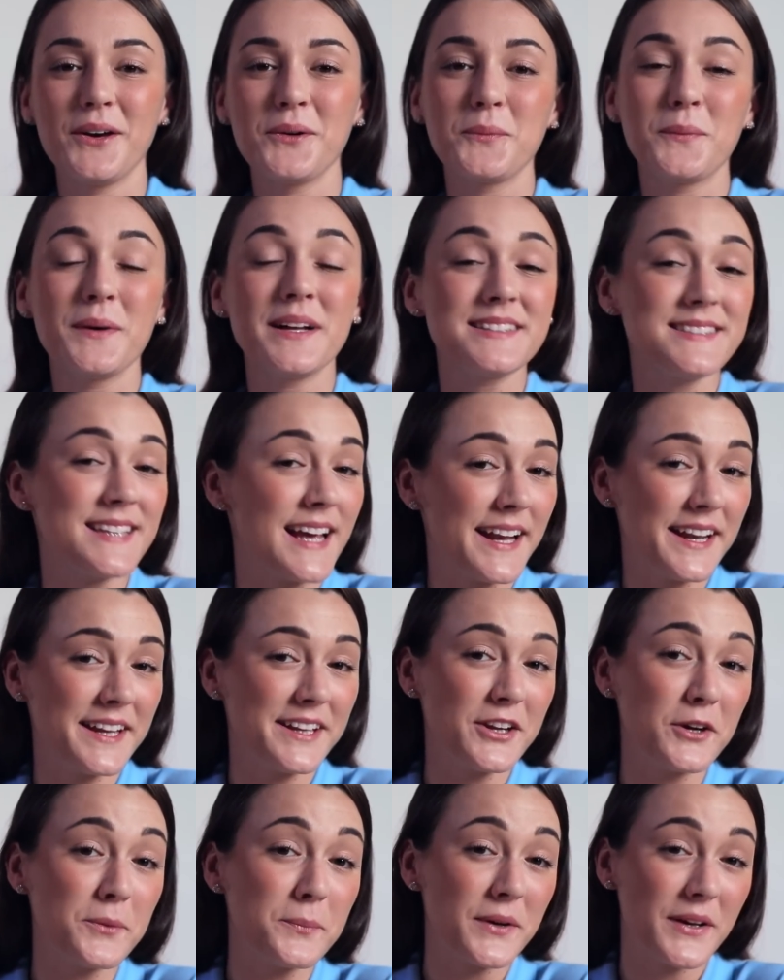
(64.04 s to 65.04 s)
Will turning
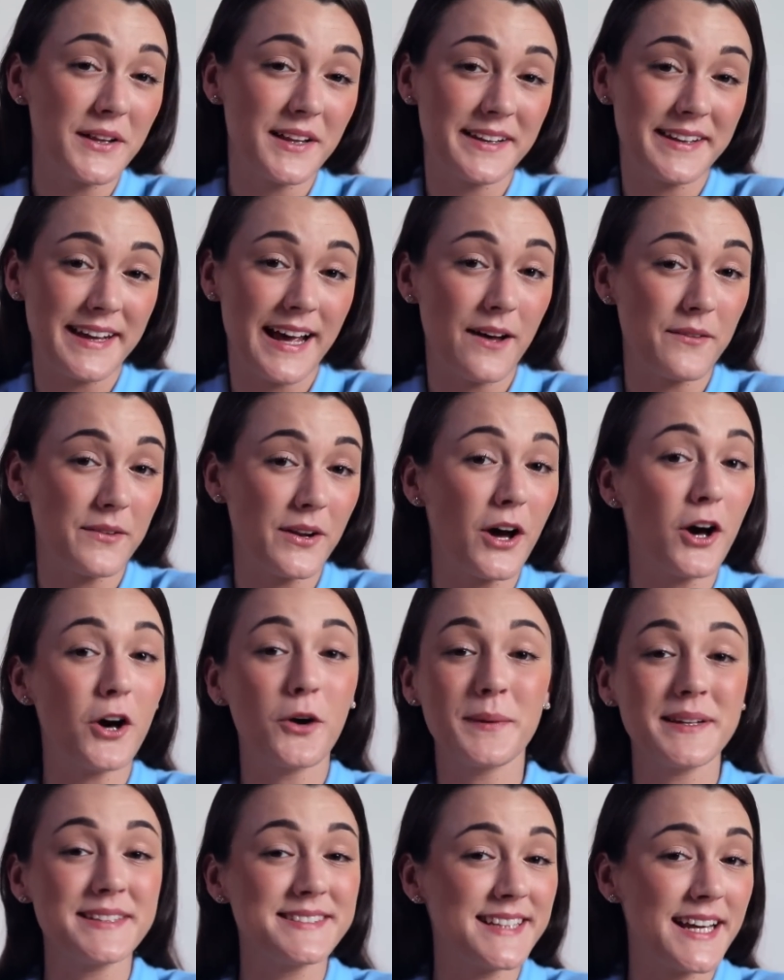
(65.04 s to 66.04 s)
your boiler down
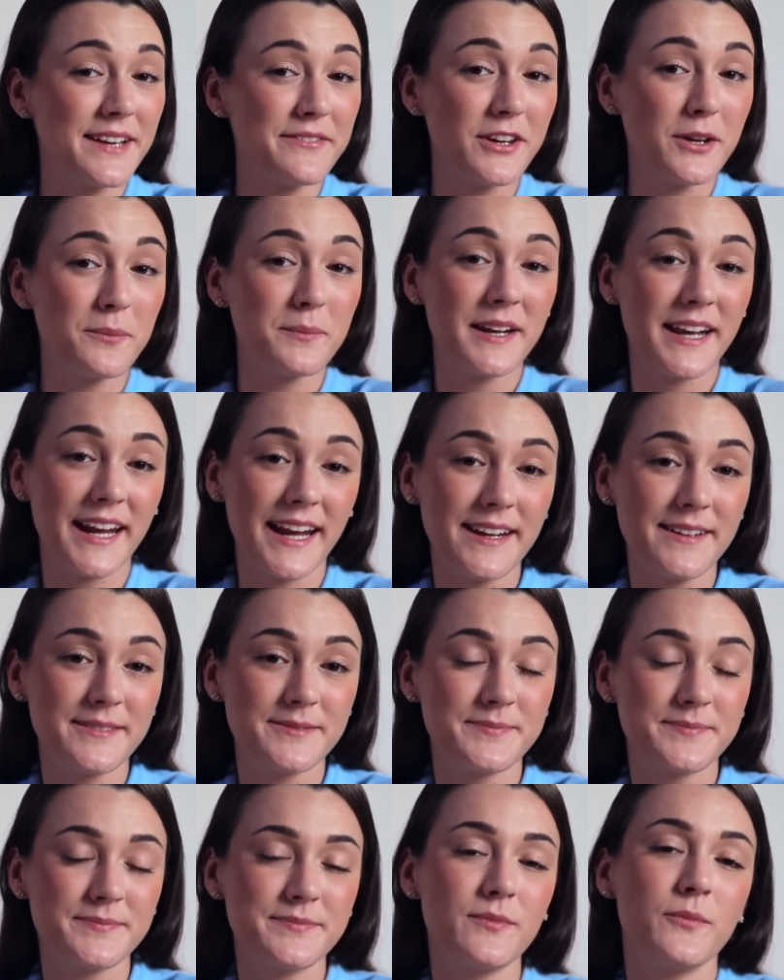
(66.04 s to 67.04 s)
always save you money?
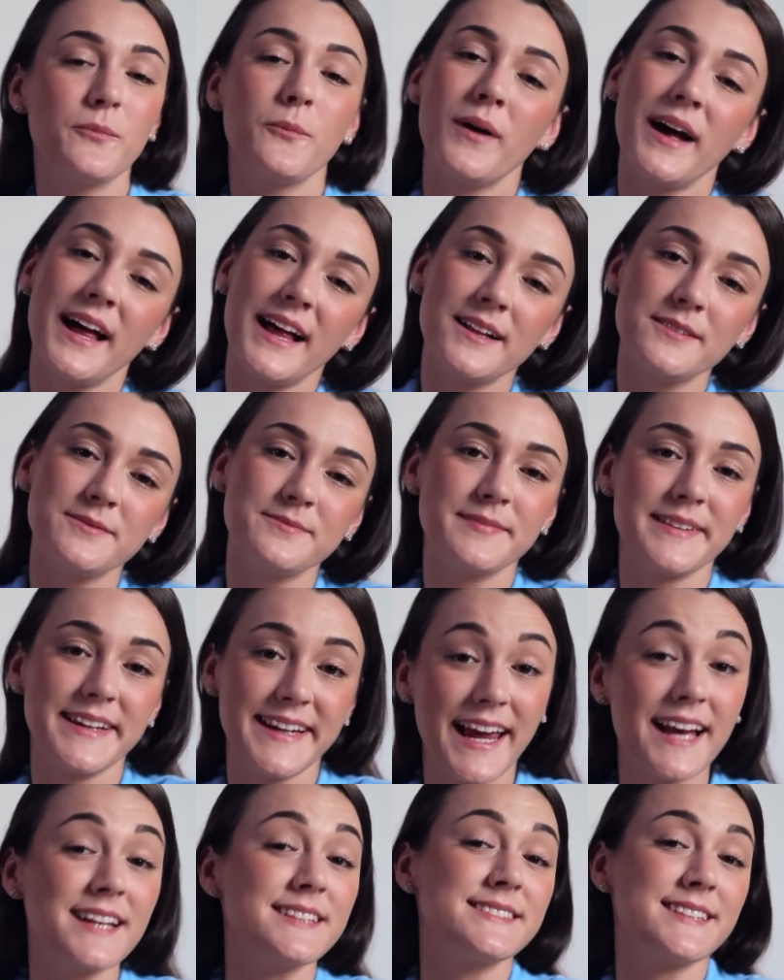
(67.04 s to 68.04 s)
Well,
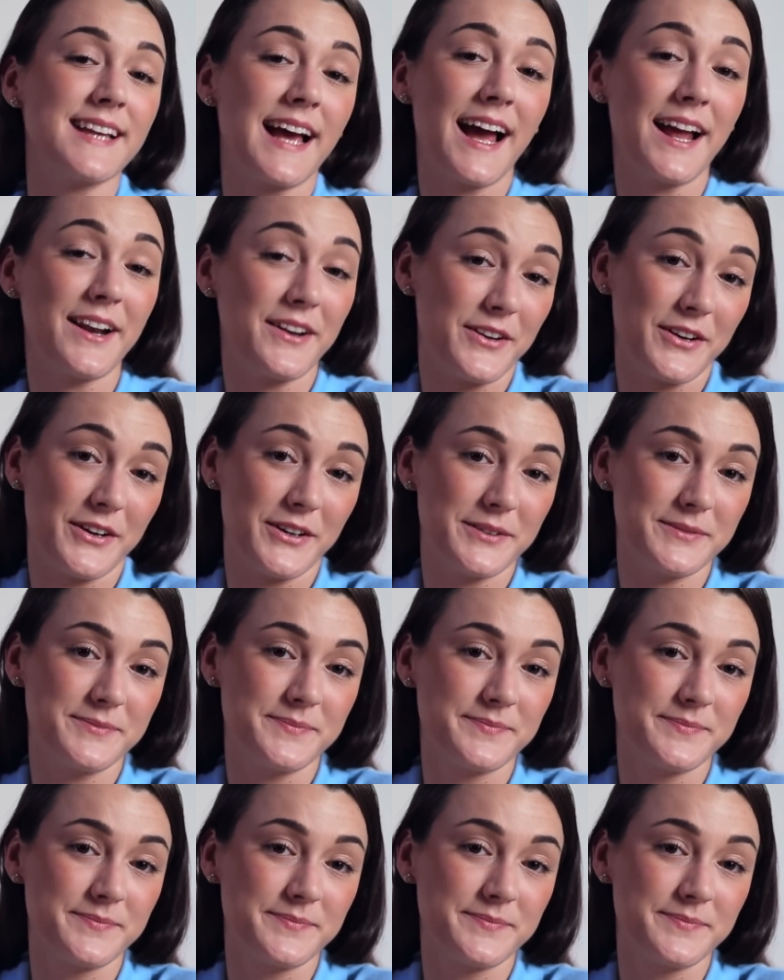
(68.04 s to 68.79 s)
yes and no.